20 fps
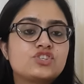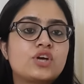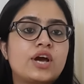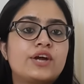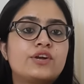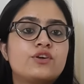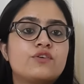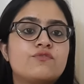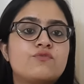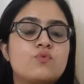
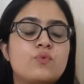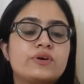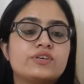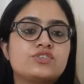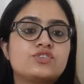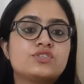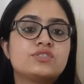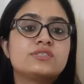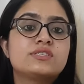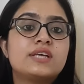kind of
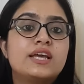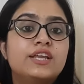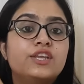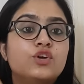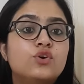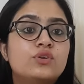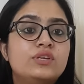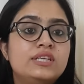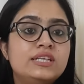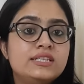questions in
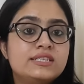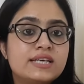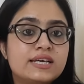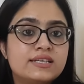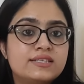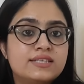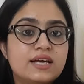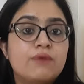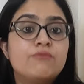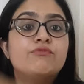your NEET
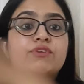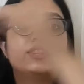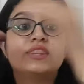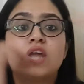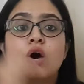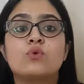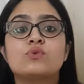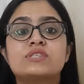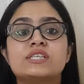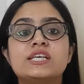exam
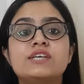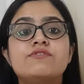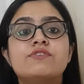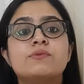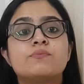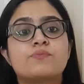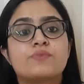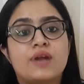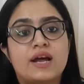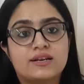without
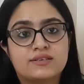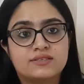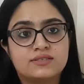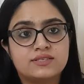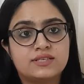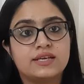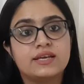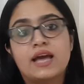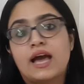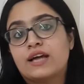even
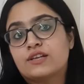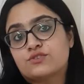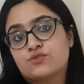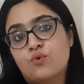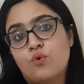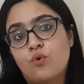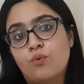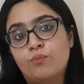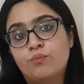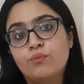practicing at
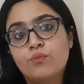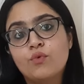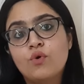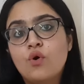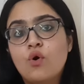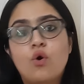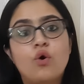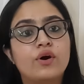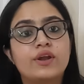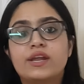home
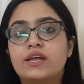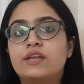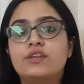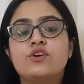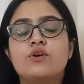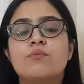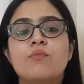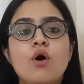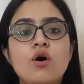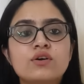or in
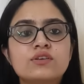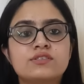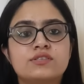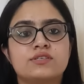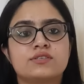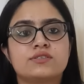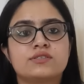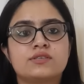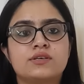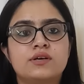your mock
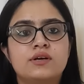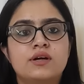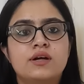test.